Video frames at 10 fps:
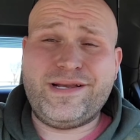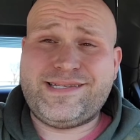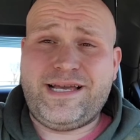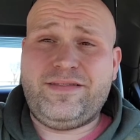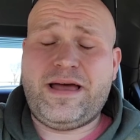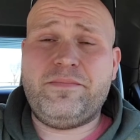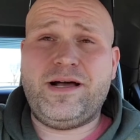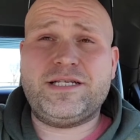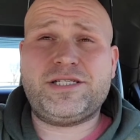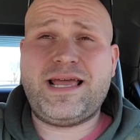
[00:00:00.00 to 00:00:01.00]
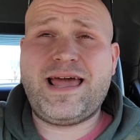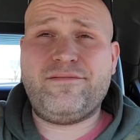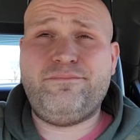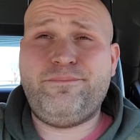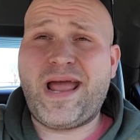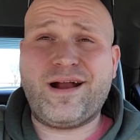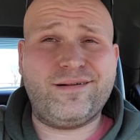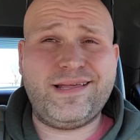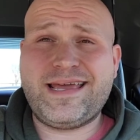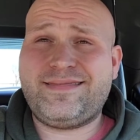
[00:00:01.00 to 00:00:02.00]
resell that much. They have
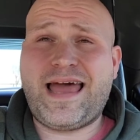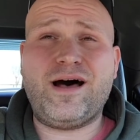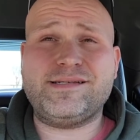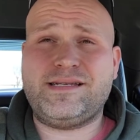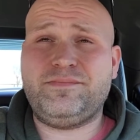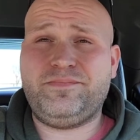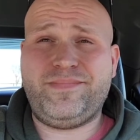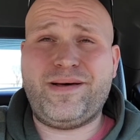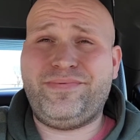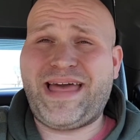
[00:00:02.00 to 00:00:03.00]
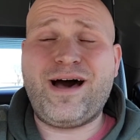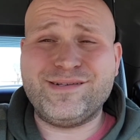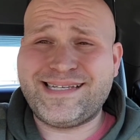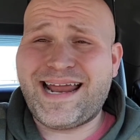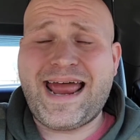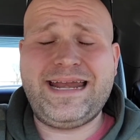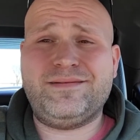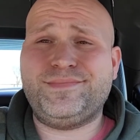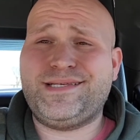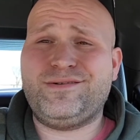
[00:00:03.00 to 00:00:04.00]
barely a thousand a thousand
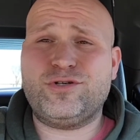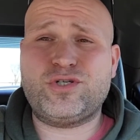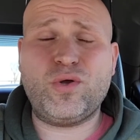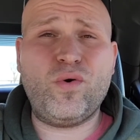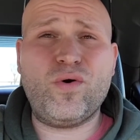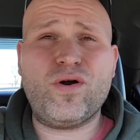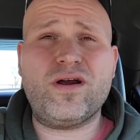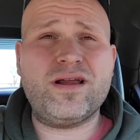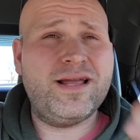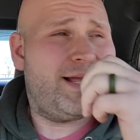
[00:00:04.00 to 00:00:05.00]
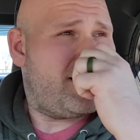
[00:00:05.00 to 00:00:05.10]
items in their store.